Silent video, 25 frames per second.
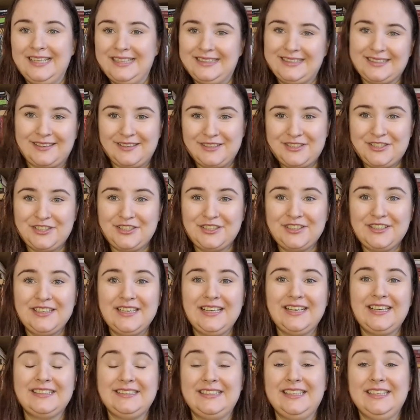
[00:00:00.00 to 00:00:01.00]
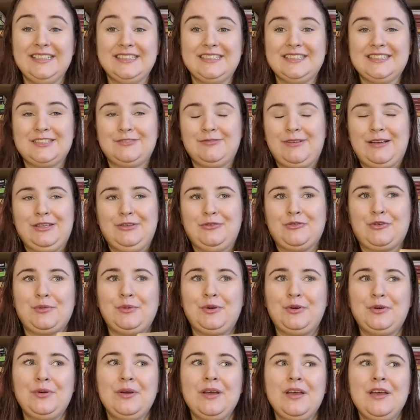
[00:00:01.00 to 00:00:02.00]
literature, and I think it's quite
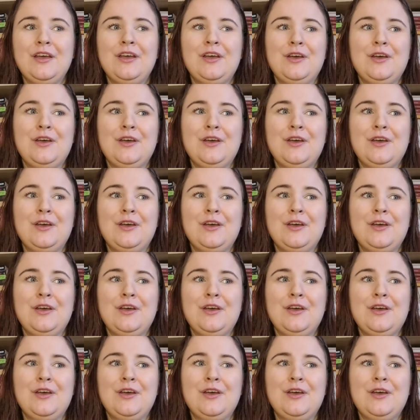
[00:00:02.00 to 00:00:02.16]
normal.